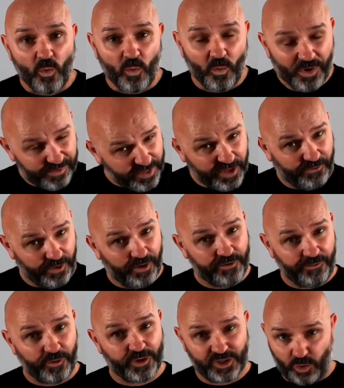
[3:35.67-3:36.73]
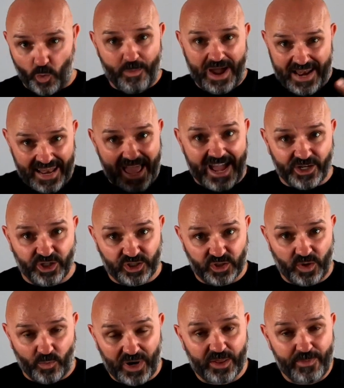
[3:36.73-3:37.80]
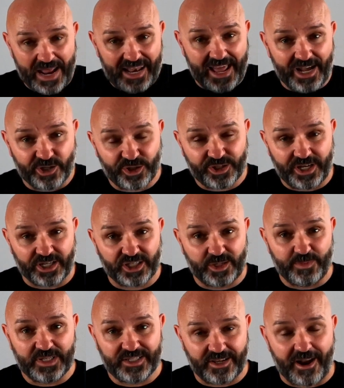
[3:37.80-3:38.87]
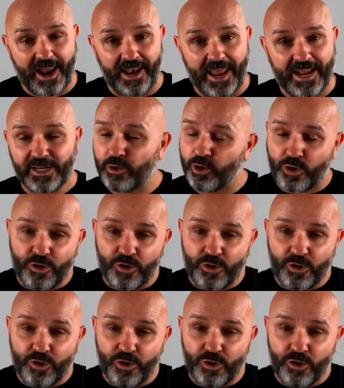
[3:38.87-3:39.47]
One of my largest customers that I landed